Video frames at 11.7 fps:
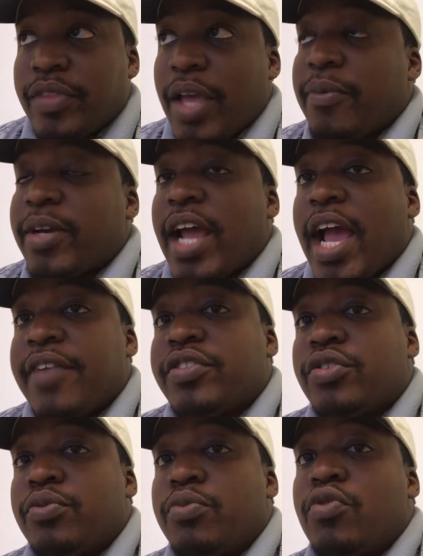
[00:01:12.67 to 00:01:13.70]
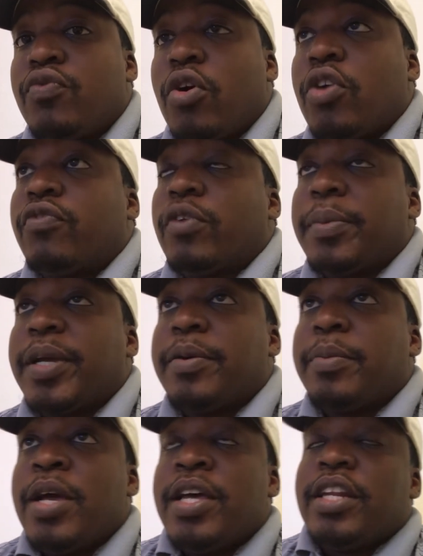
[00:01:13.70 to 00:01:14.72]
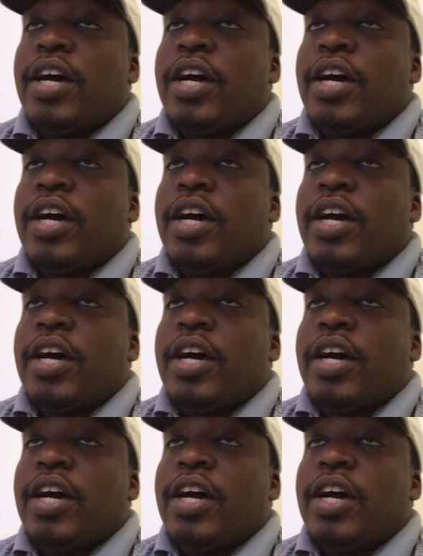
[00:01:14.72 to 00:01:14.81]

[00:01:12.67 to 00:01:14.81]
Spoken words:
they would have to move on from him.